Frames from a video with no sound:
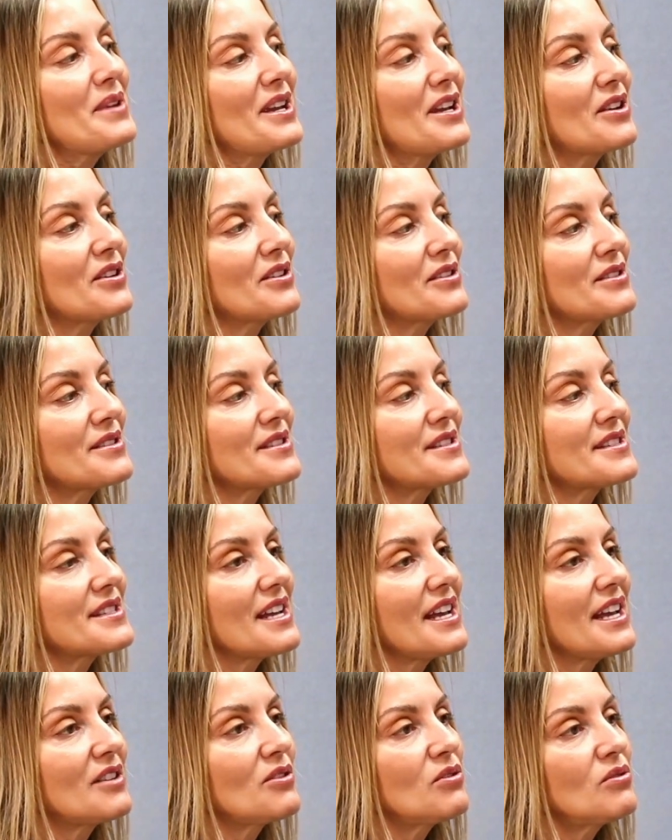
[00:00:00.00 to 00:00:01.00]
Because
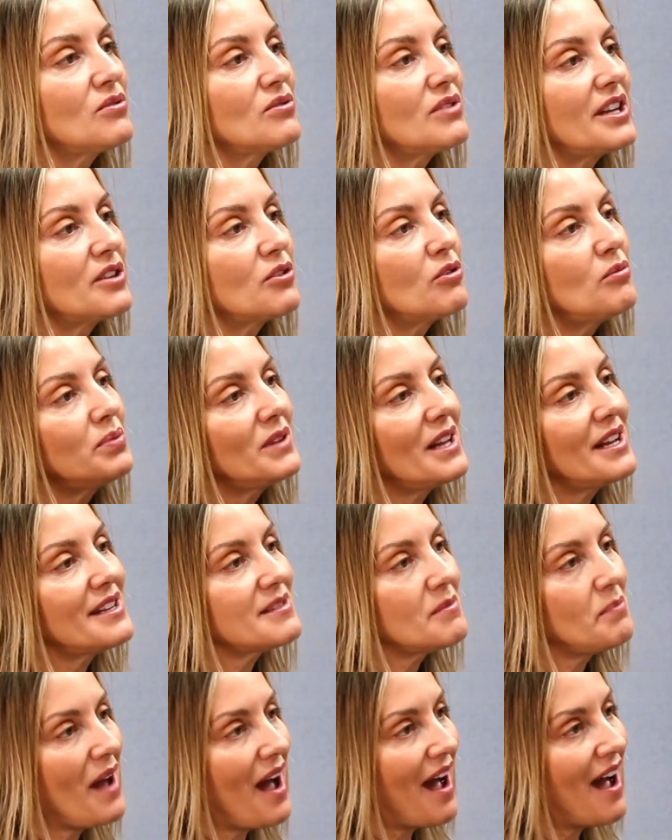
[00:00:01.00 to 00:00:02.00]
it all plays
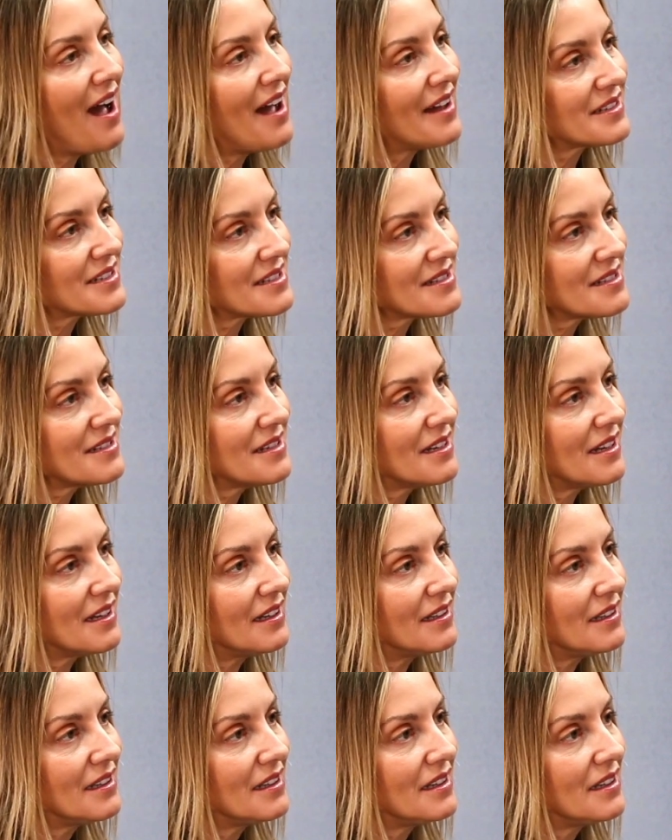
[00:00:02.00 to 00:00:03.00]
a part, doesn't it?